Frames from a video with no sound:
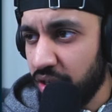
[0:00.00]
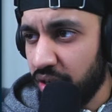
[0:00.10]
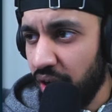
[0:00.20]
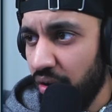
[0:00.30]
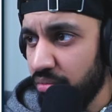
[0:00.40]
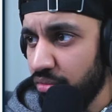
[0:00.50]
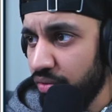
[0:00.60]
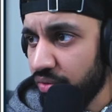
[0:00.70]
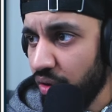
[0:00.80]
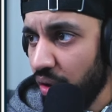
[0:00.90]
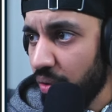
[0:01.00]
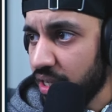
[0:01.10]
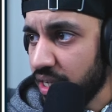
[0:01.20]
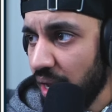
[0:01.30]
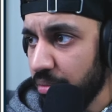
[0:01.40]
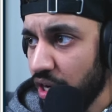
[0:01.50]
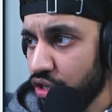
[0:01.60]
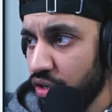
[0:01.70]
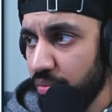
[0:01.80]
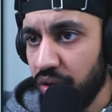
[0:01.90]
to the ground. Moving forward, this
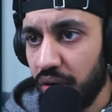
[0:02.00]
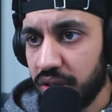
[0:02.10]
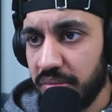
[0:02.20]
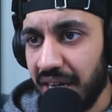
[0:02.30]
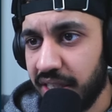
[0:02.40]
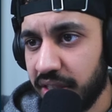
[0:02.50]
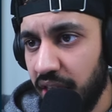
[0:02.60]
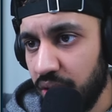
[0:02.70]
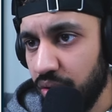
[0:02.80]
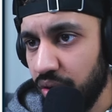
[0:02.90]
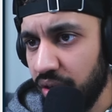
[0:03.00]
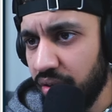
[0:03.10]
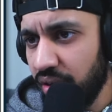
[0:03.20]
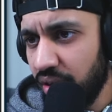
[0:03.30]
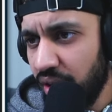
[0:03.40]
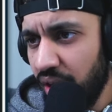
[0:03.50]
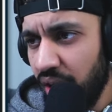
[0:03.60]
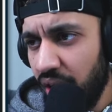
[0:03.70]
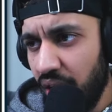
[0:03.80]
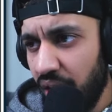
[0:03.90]
ammunition will be automatically looted.
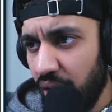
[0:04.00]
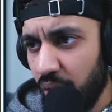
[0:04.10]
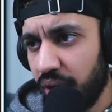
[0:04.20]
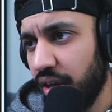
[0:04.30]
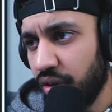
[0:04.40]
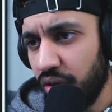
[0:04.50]
Okay,